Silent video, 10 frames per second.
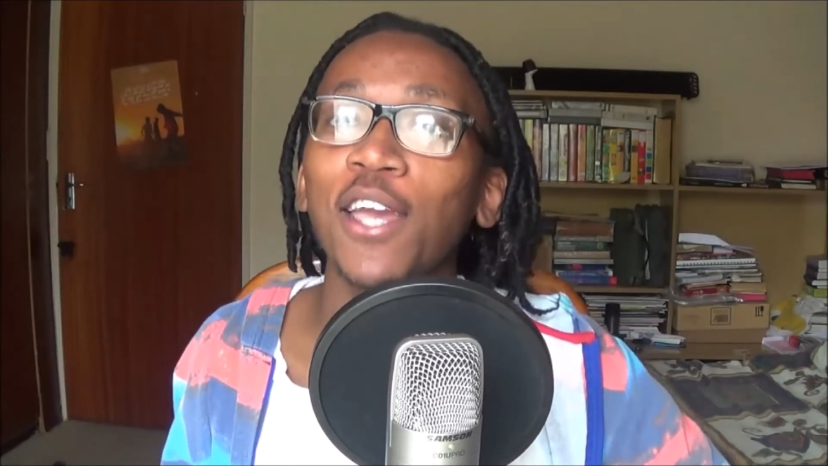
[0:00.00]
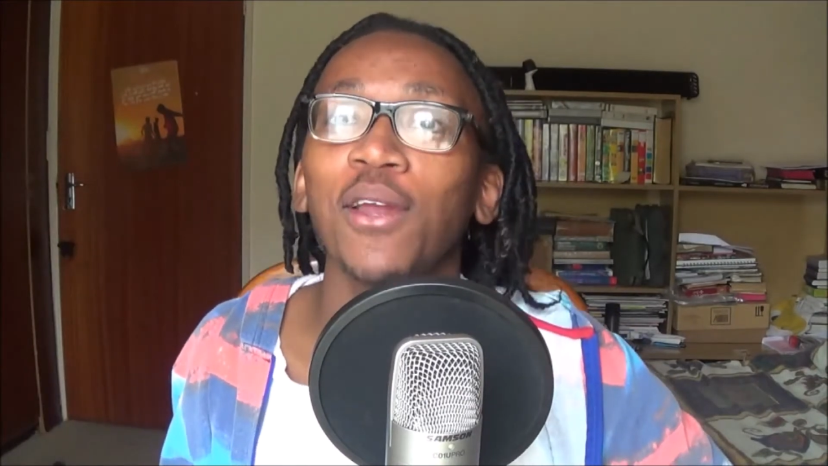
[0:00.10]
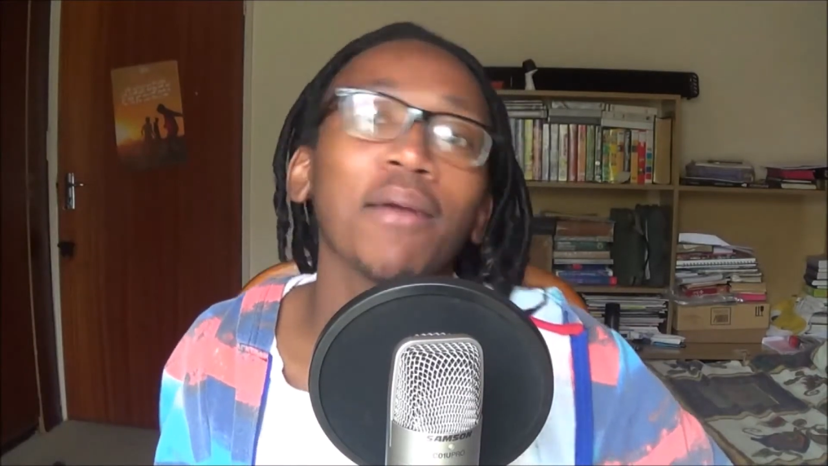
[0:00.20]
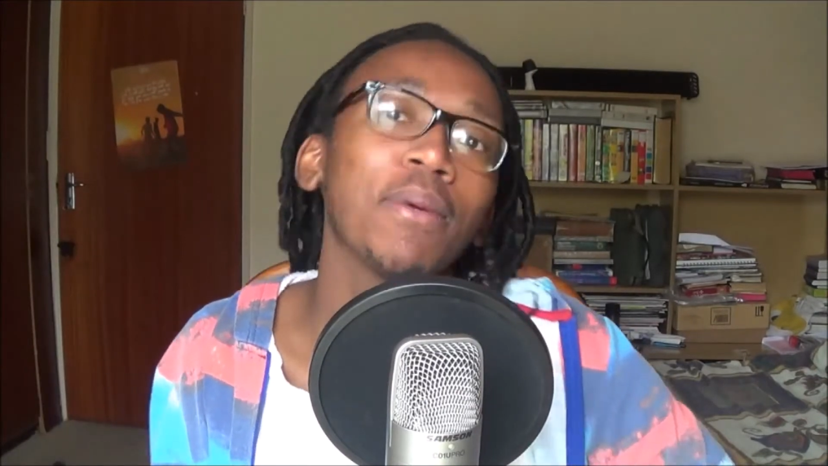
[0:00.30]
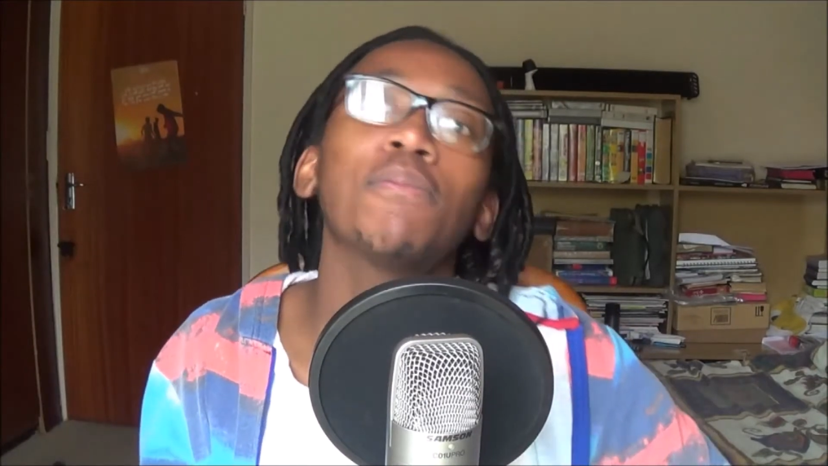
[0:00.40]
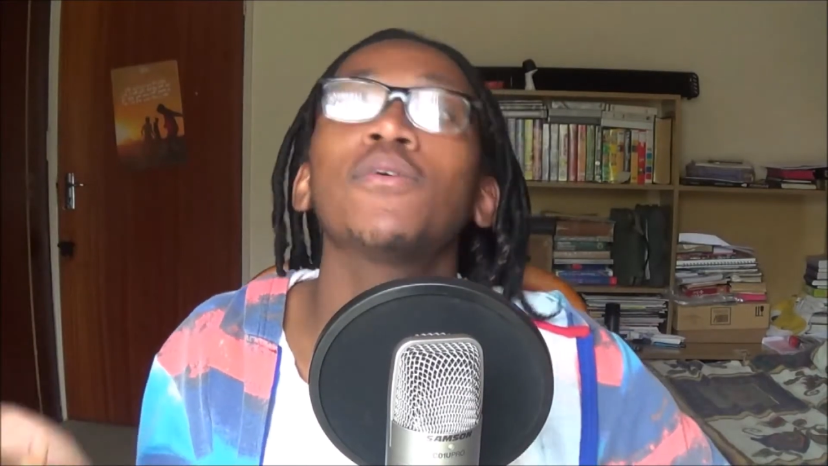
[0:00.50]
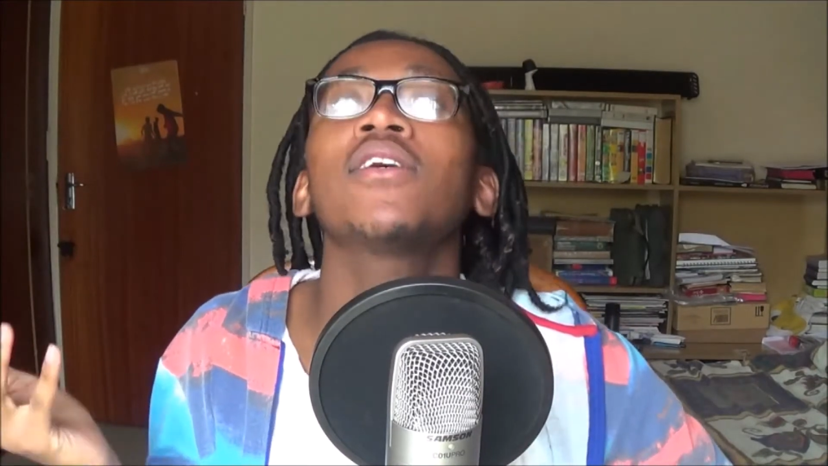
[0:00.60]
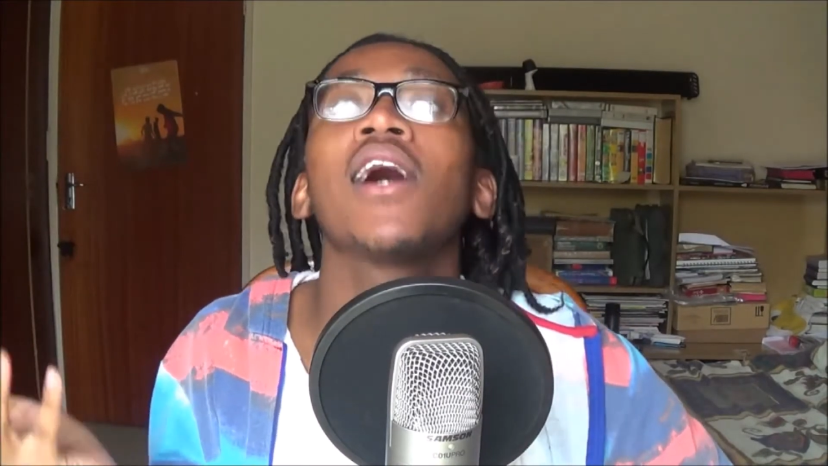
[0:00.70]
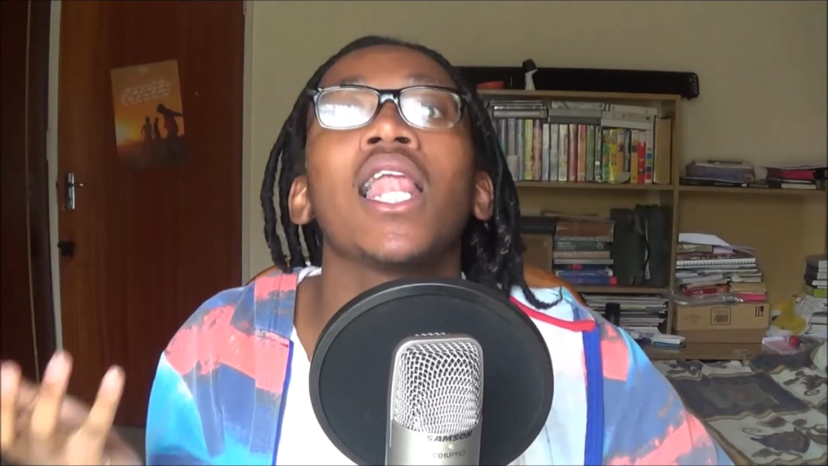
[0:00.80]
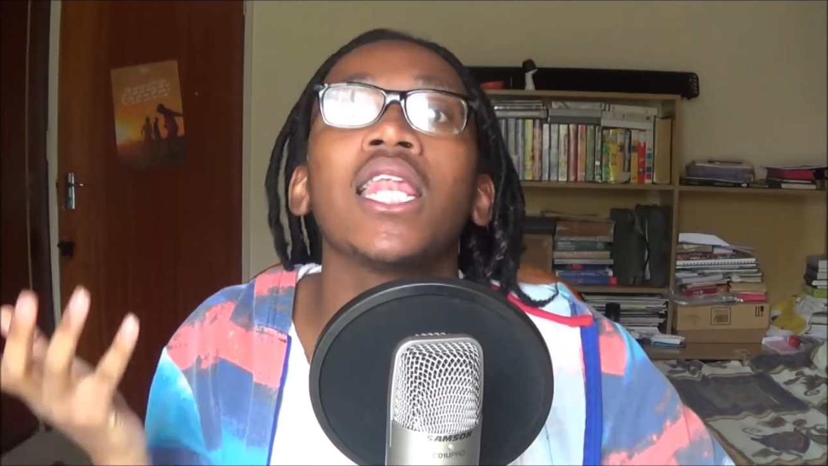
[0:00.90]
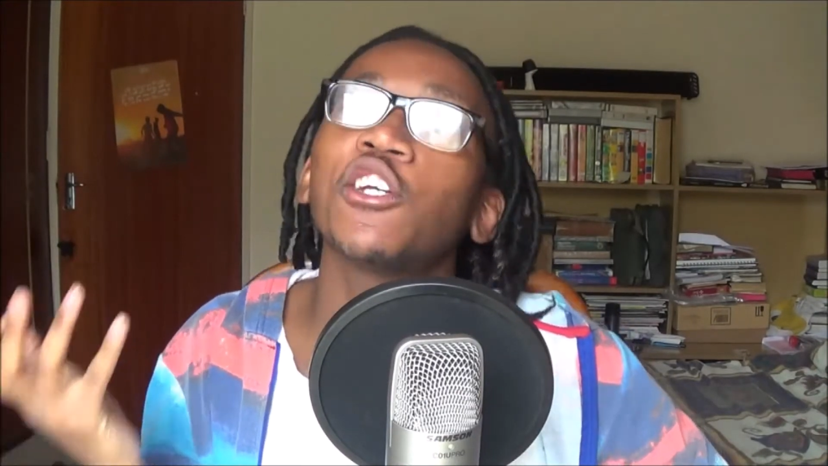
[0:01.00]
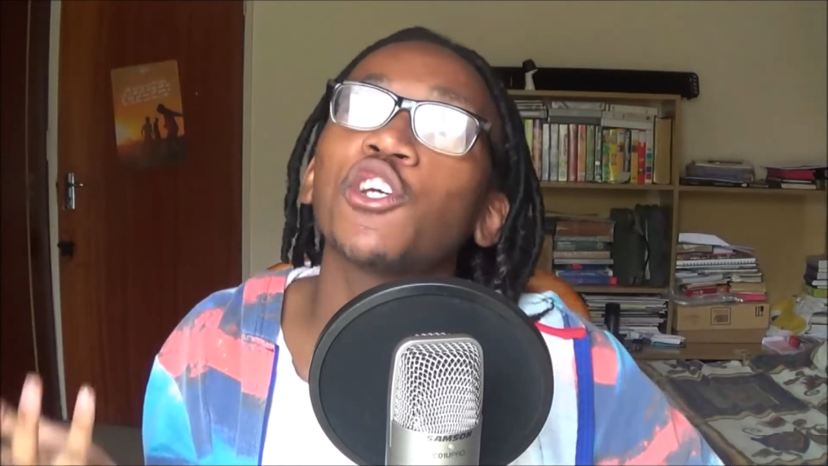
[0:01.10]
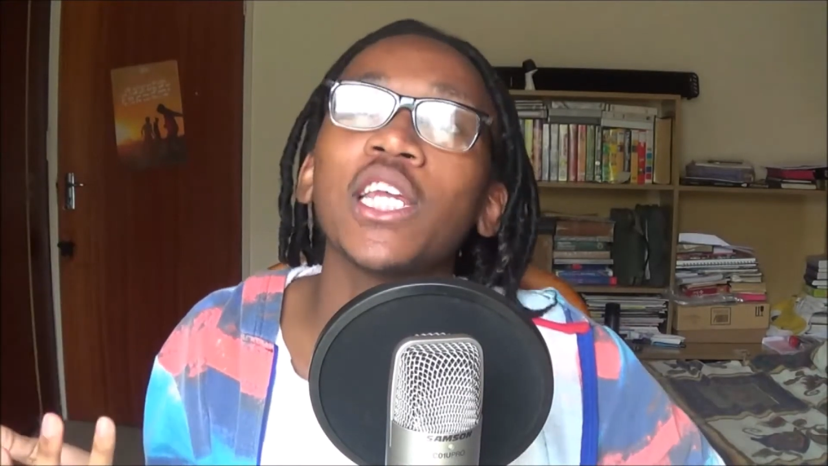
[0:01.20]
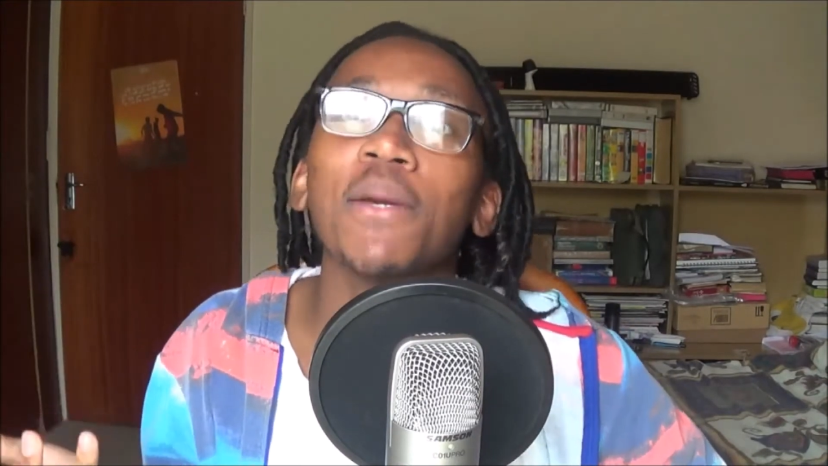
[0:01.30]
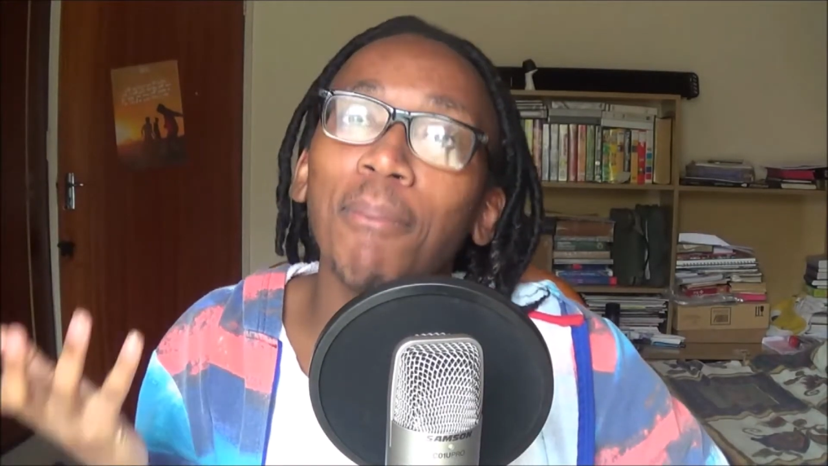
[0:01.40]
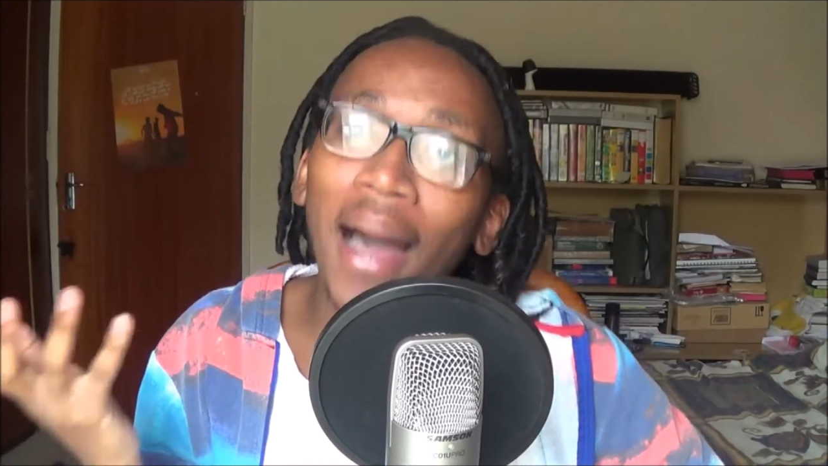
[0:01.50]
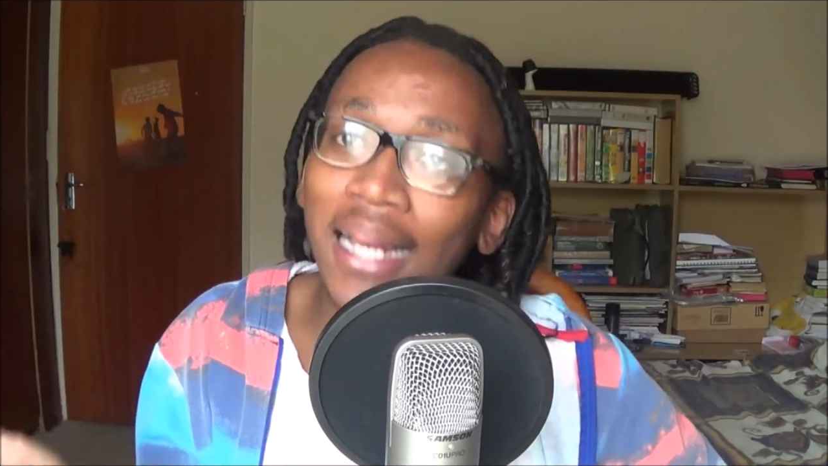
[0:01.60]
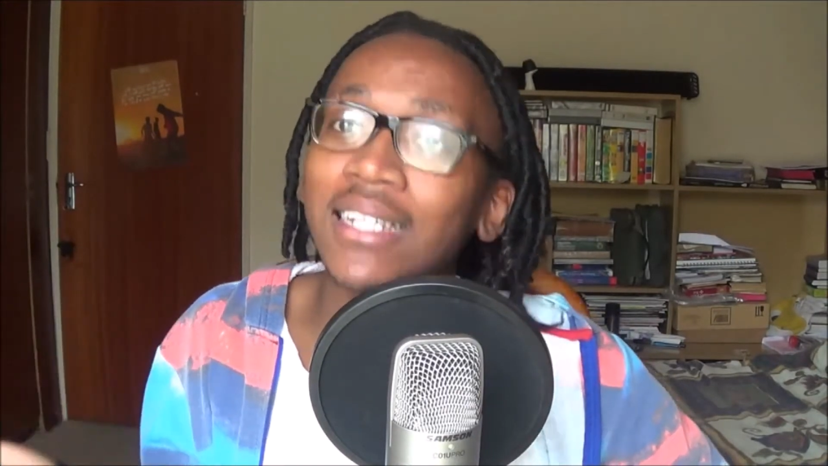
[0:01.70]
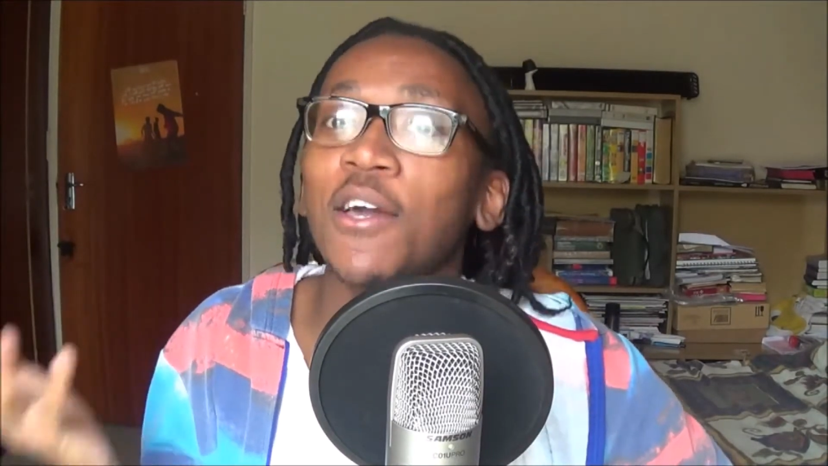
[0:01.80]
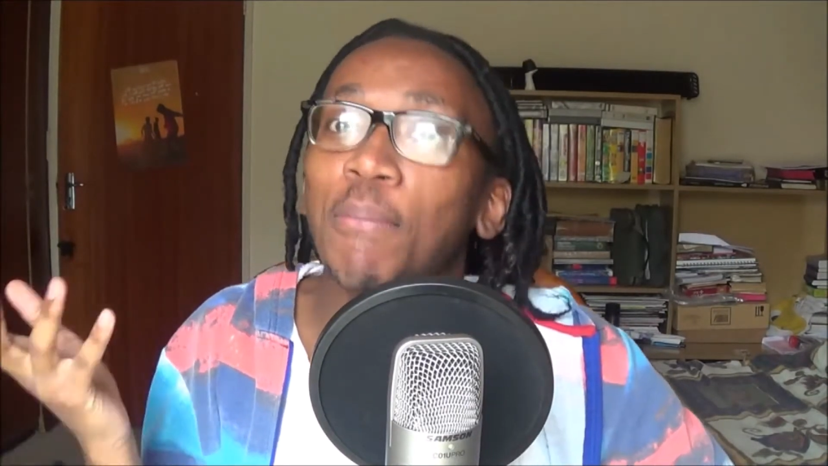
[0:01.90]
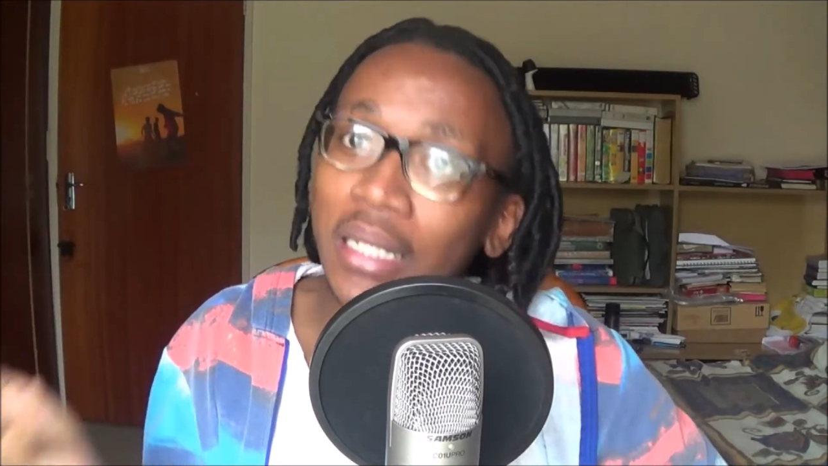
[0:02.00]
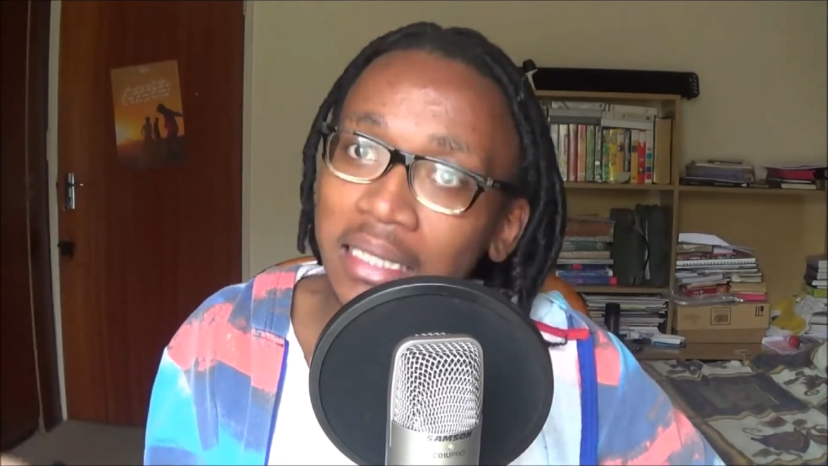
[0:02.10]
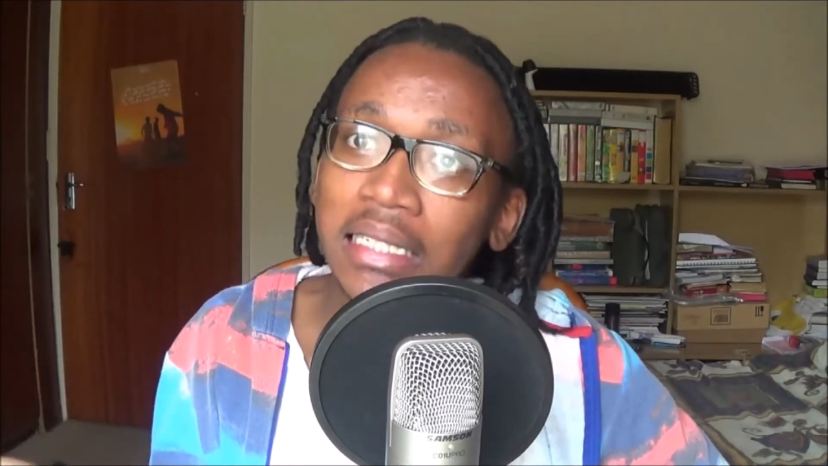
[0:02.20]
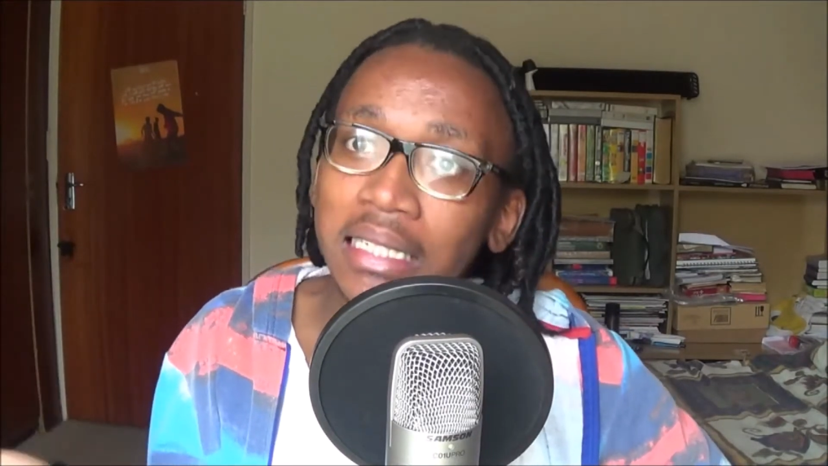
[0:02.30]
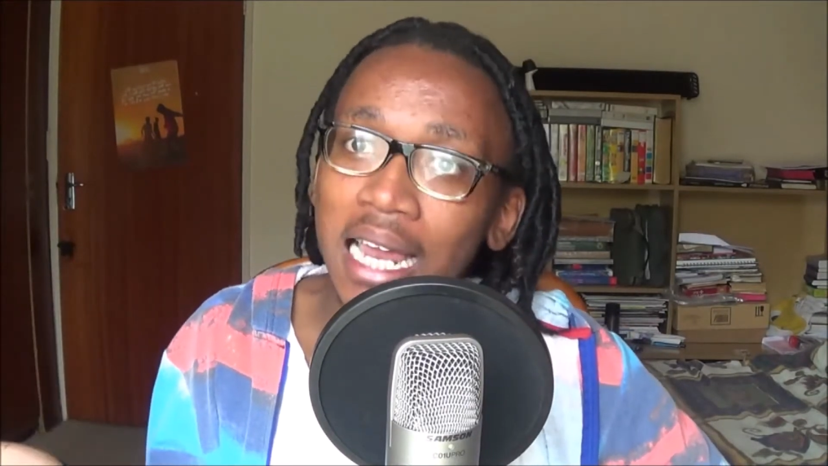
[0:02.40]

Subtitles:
Like, people literally mind their business there.